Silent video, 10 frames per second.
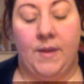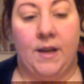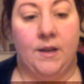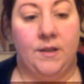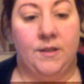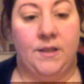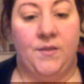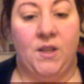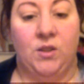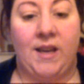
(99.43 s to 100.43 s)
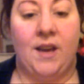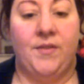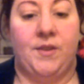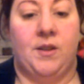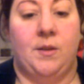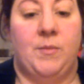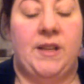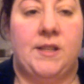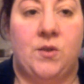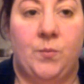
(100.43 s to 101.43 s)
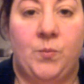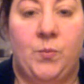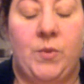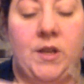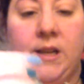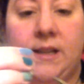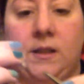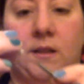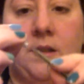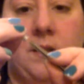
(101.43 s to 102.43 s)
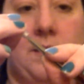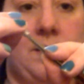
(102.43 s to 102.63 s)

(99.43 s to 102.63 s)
And if you look after them, these come with a little